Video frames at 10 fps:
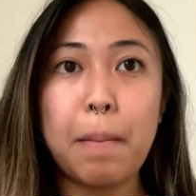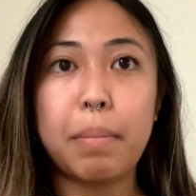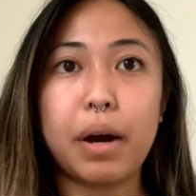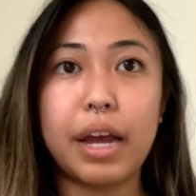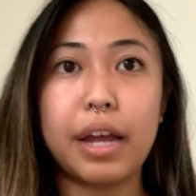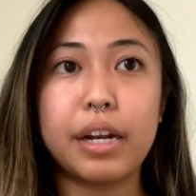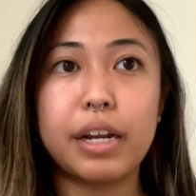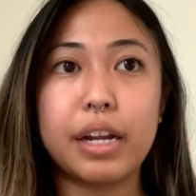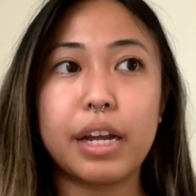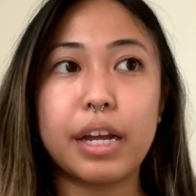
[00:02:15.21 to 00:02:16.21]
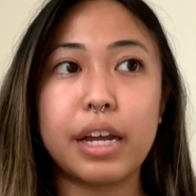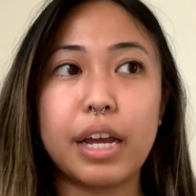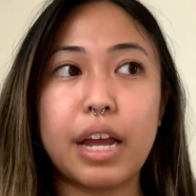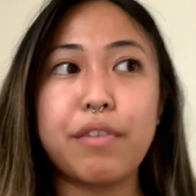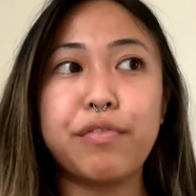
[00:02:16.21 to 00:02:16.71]
but
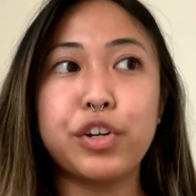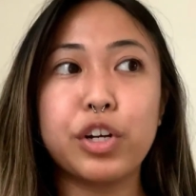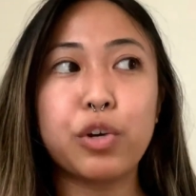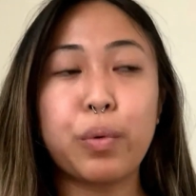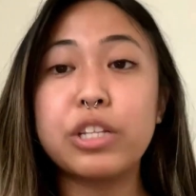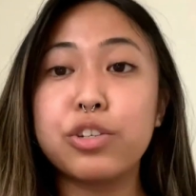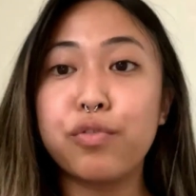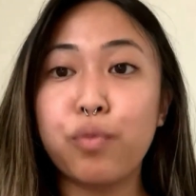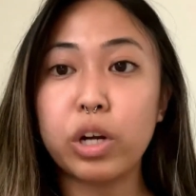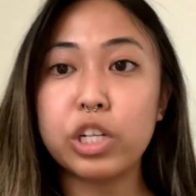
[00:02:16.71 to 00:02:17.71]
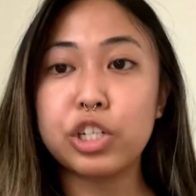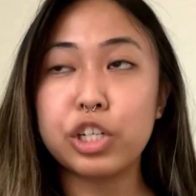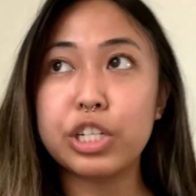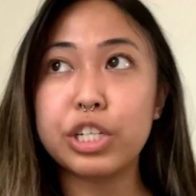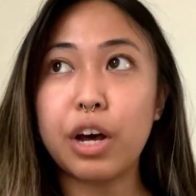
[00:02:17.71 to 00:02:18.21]
if you're going to force
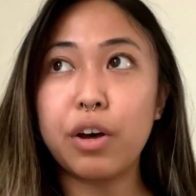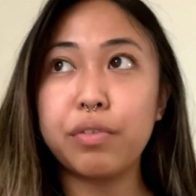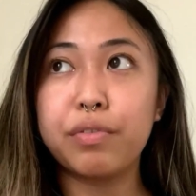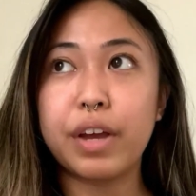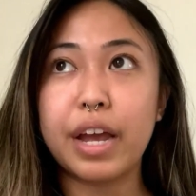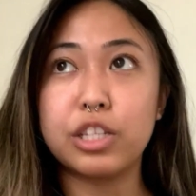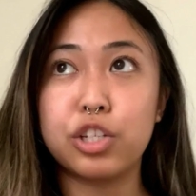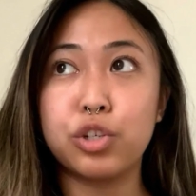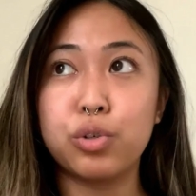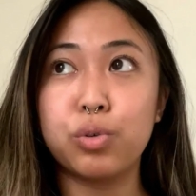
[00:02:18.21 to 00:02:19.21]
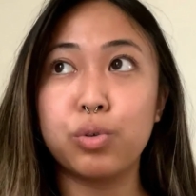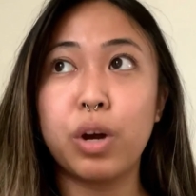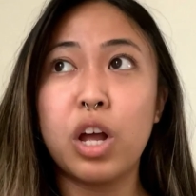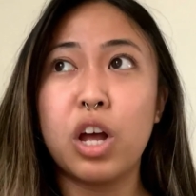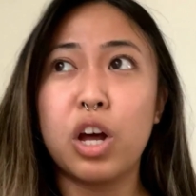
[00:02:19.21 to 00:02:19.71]
yourself
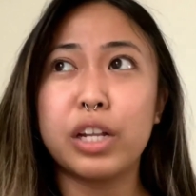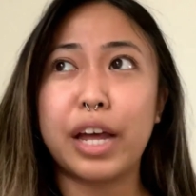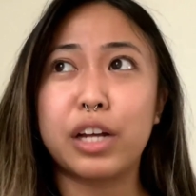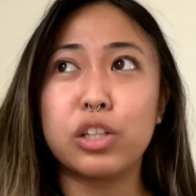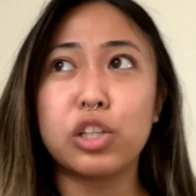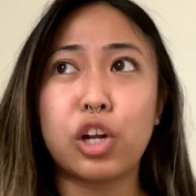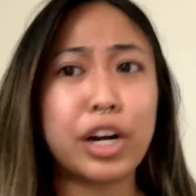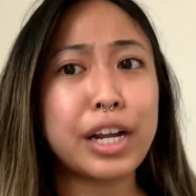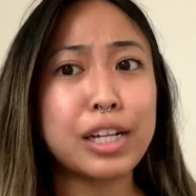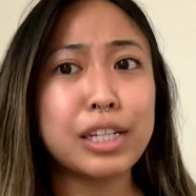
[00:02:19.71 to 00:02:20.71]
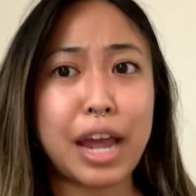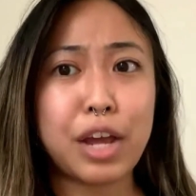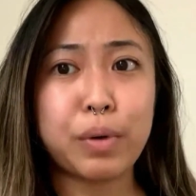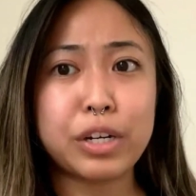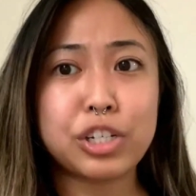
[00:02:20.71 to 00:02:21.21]
into like learning a
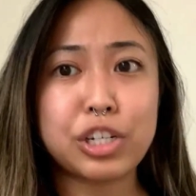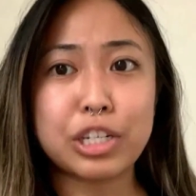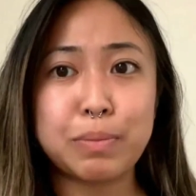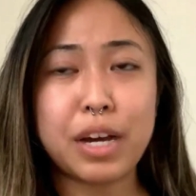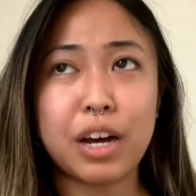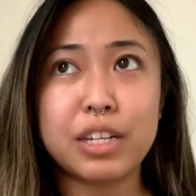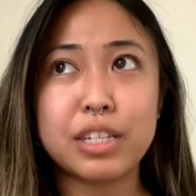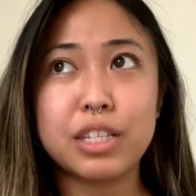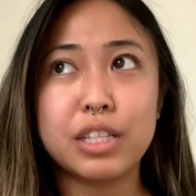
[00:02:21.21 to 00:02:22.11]
language just because